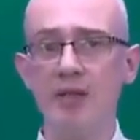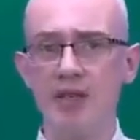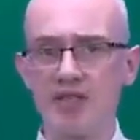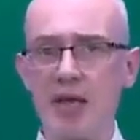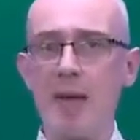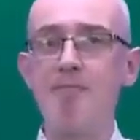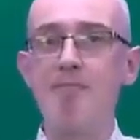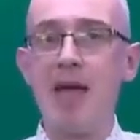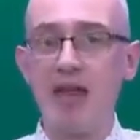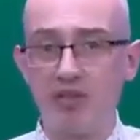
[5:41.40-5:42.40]
This
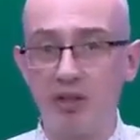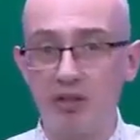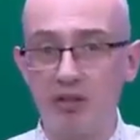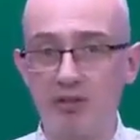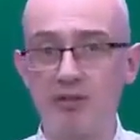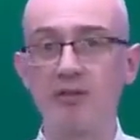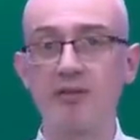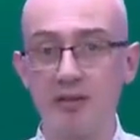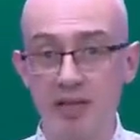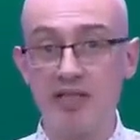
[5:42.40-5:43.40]
method
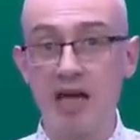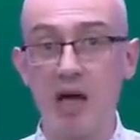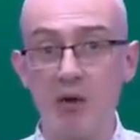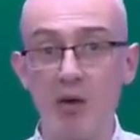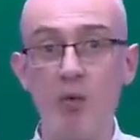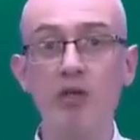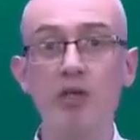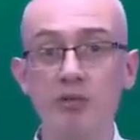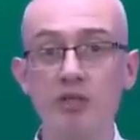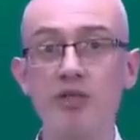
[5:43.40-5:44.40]
is how I want
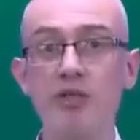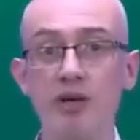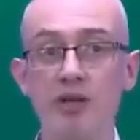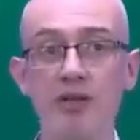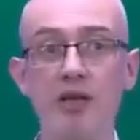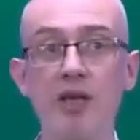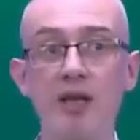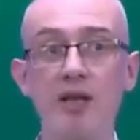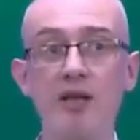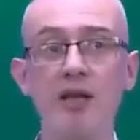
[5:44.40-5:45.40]
you to start
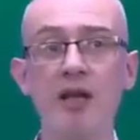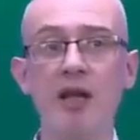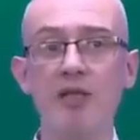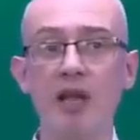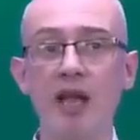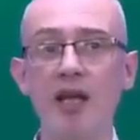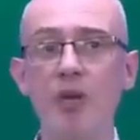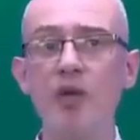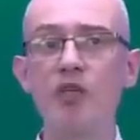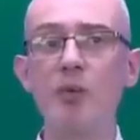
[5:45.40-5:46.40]
thinking. The
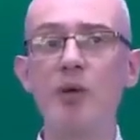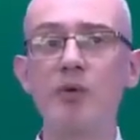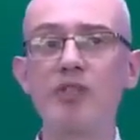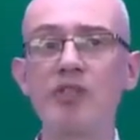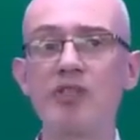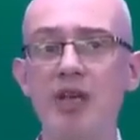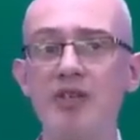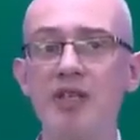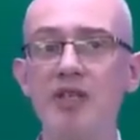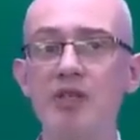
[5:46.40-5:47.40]
language we will
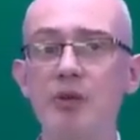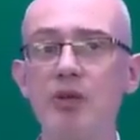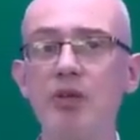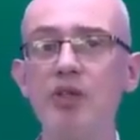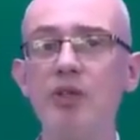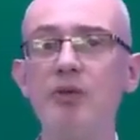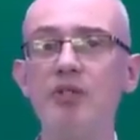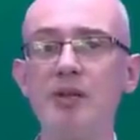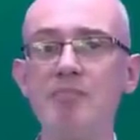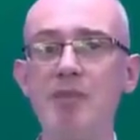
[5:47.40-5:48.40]
study you can
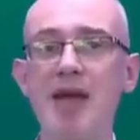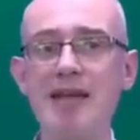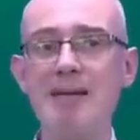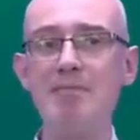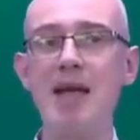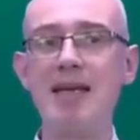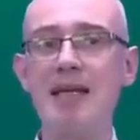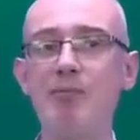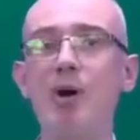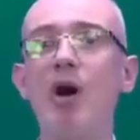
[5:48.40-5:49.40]
use in many,
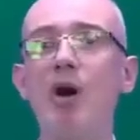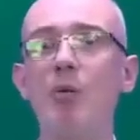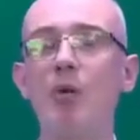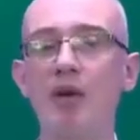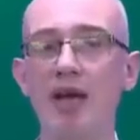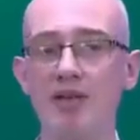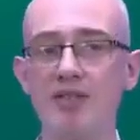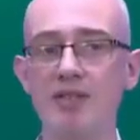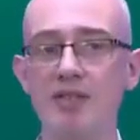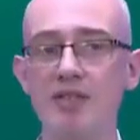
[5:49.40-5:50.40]
many part 1
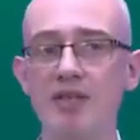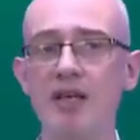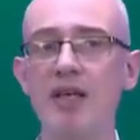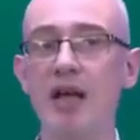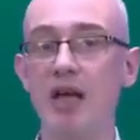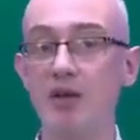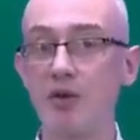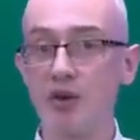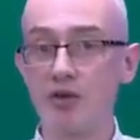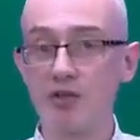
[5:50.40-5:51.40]
answers and
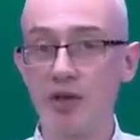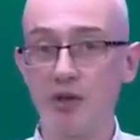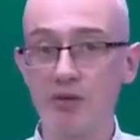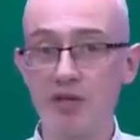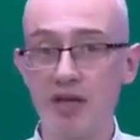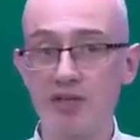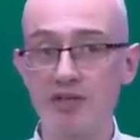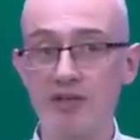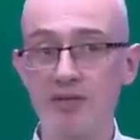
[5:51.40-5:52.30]
across the whole test.